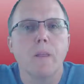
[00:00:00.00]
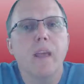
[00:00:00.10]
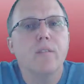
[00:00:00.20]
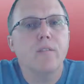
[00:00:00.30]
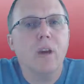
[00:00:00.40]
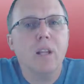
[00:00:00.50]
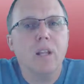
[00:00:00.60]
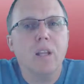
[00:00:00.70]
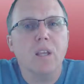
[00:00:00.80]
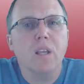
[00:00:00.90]
And
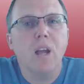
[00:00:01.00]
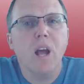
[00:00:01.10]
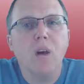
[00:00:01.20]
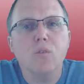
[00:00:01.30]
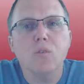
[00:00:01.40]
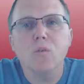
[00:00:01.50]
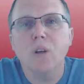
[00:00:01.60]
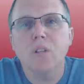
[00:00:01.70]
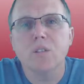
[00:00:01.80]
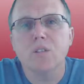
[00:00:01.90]
finally, how to
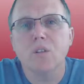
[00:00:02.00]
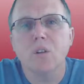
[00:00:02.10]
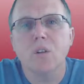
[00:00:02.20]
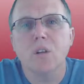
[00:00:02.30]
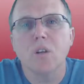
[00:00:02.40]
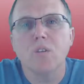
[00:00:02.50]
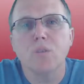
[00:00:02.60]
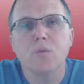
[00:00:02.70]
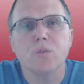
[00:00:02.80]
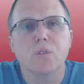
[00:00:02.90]
uninstall
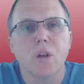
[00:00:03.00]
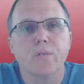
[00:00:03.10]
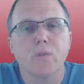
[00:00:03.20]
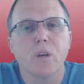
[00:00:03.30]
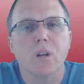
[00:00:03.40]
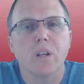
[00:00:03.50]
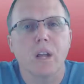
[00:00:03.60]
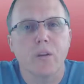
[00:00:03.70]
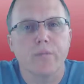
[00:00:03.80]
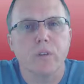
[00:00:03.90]
unused software
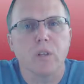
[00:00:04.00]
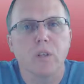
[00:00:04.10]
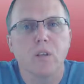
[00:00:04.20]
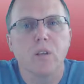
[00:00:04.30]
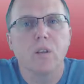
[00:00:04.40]
carefully.